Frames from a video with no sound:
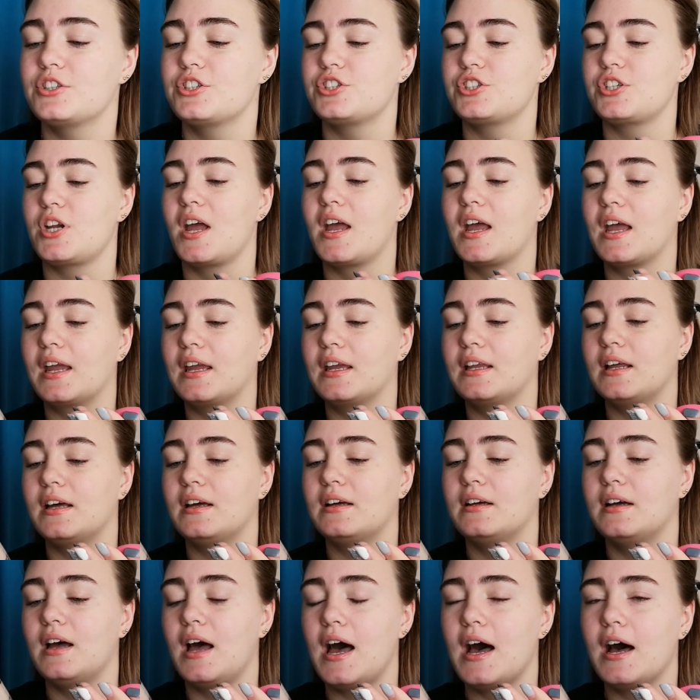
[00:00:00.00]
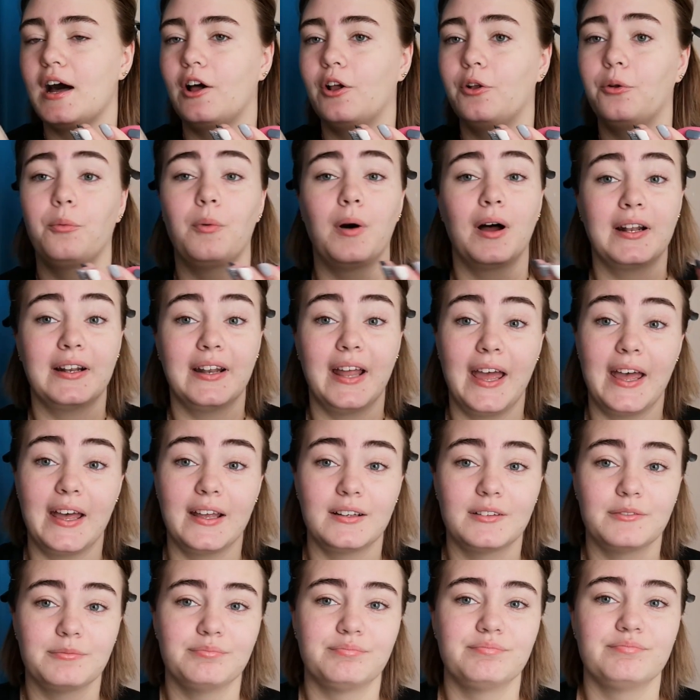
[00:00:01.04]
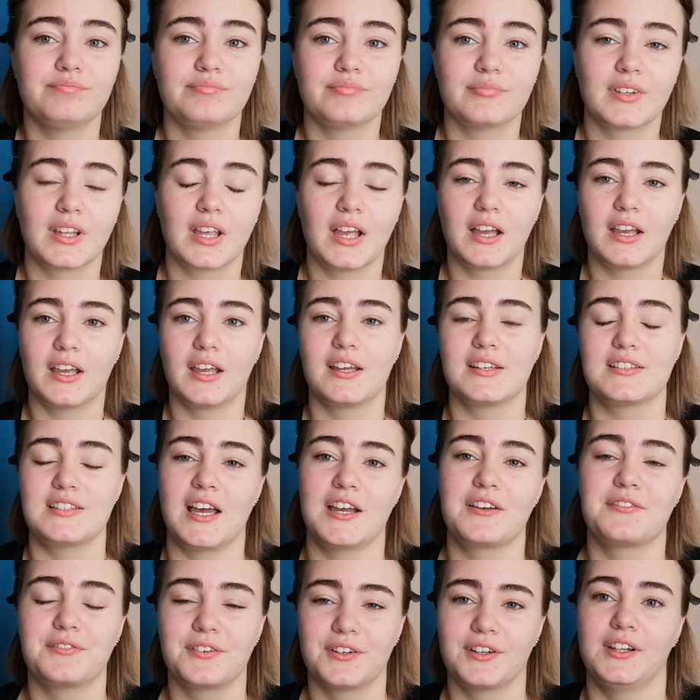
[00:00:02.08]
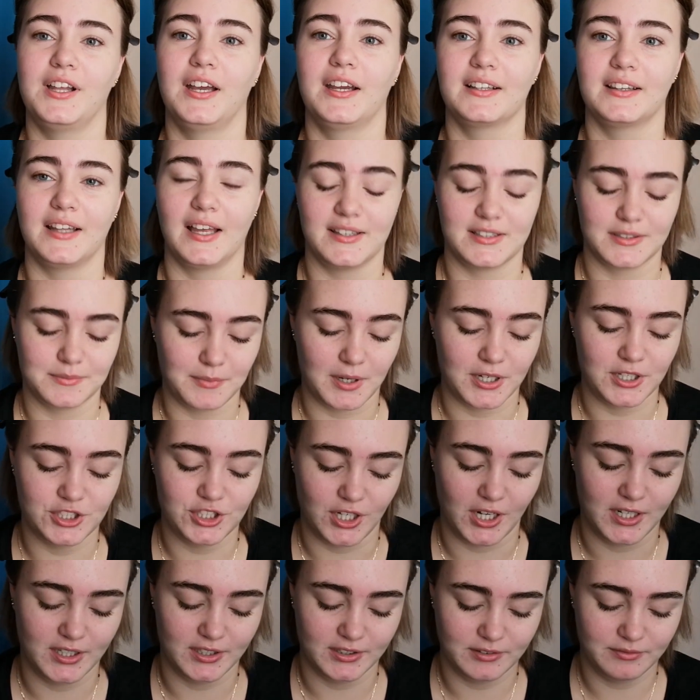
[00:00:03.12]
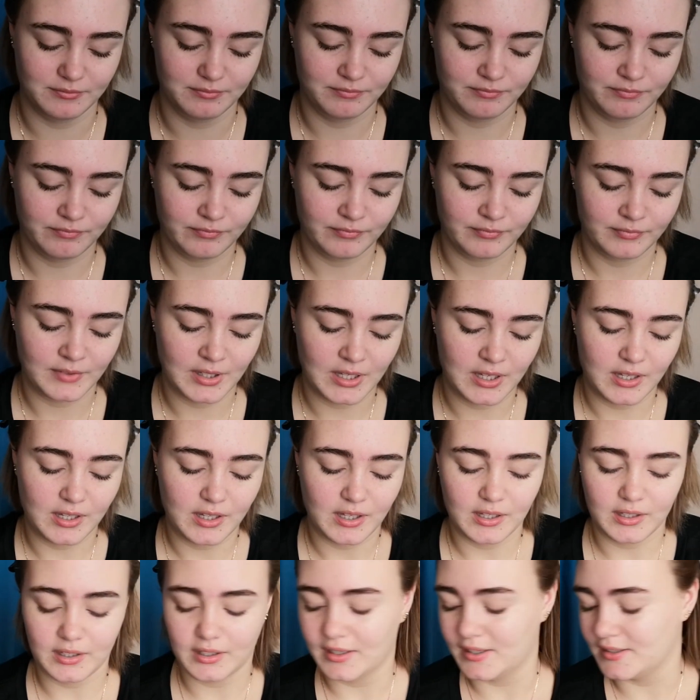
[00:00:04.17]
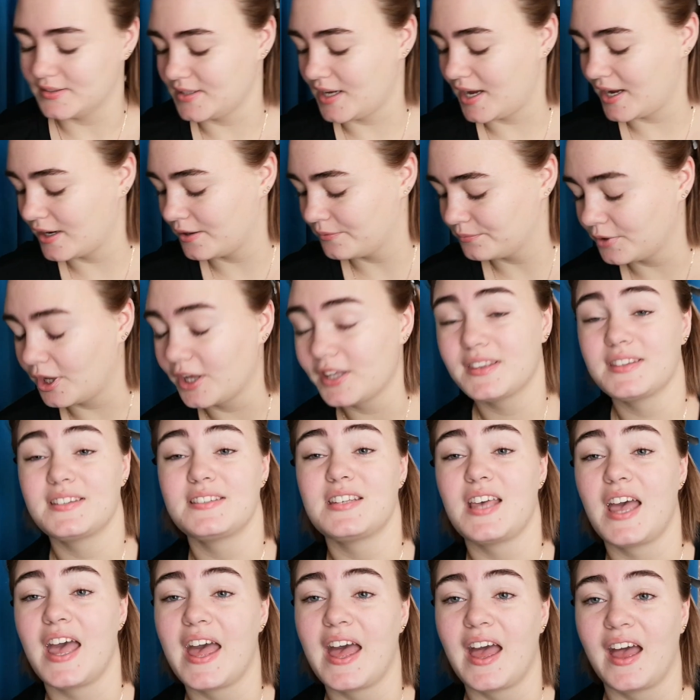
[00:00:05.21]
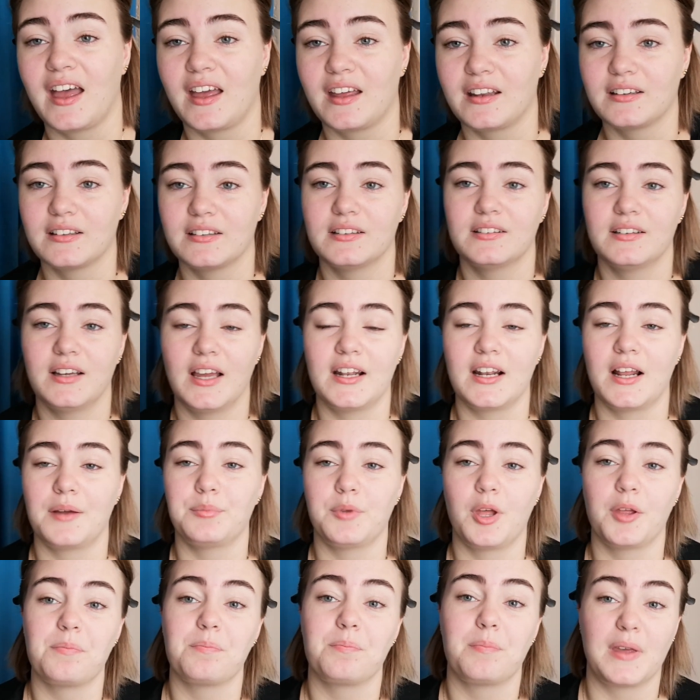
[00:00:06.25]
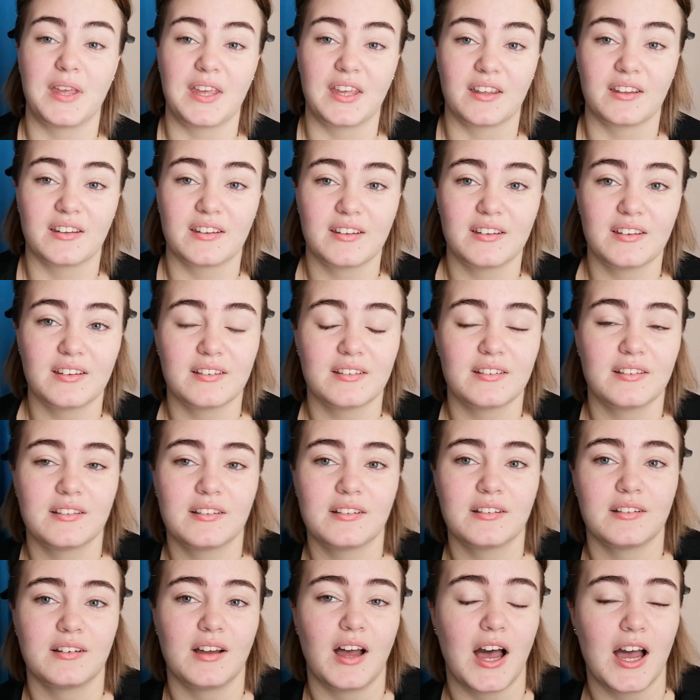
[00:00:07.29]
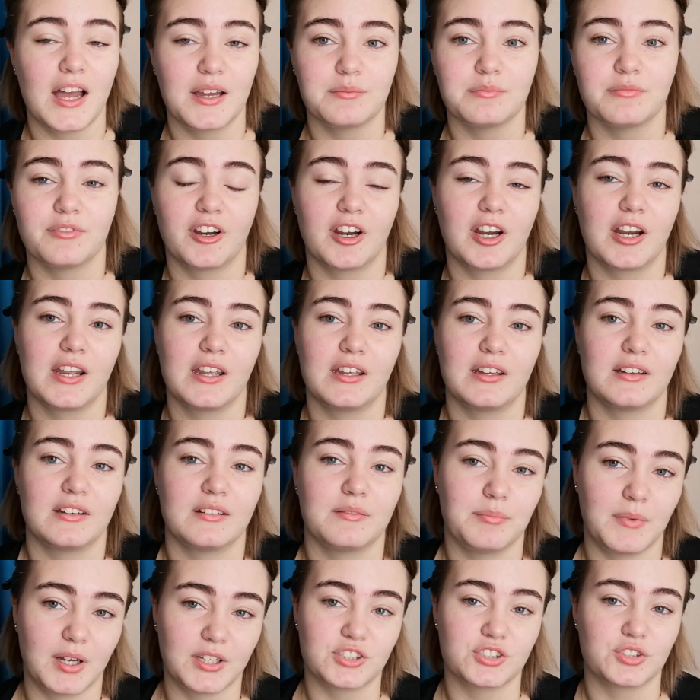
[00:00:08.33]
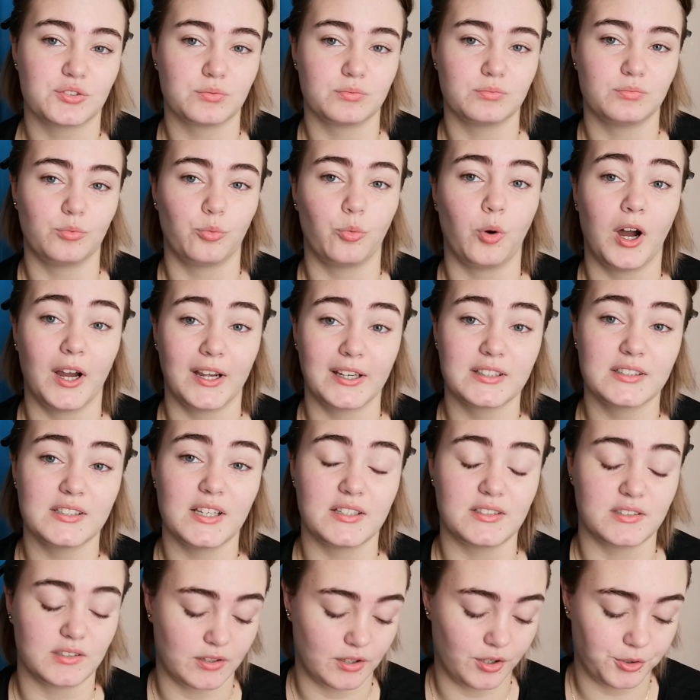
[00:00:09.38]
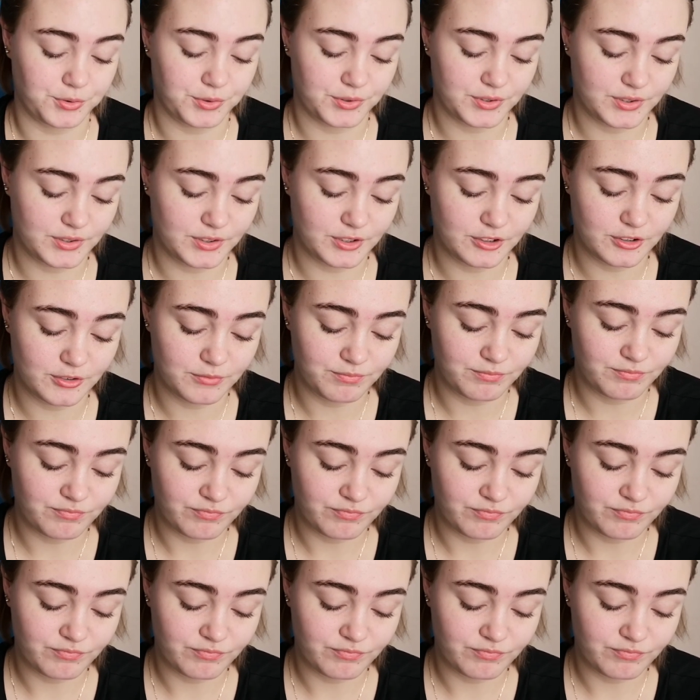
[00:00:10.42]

shade L1N because I feel like that's my shade, because I am not tan and I'm not pink. I'm very much white as a ghost.